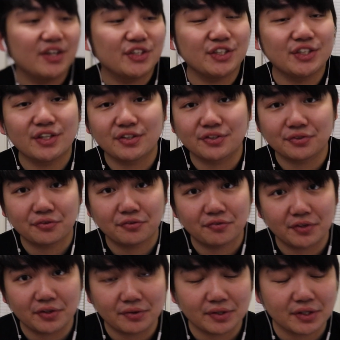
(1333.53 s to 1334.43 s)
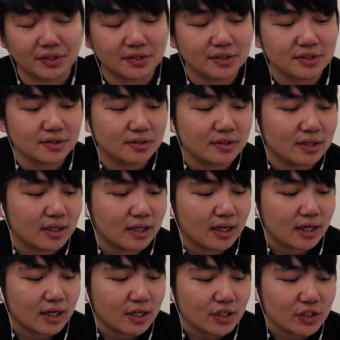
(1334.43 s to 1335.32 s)
She's also very good.
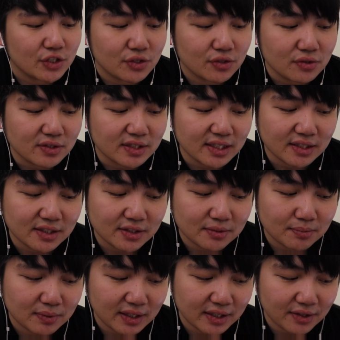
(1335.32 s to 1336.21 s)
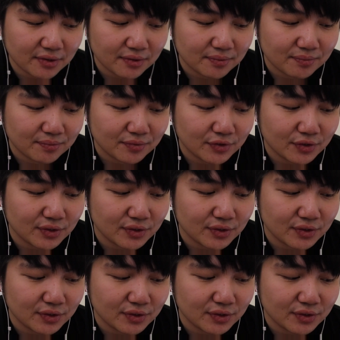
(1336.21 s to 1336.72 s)
Choose another player.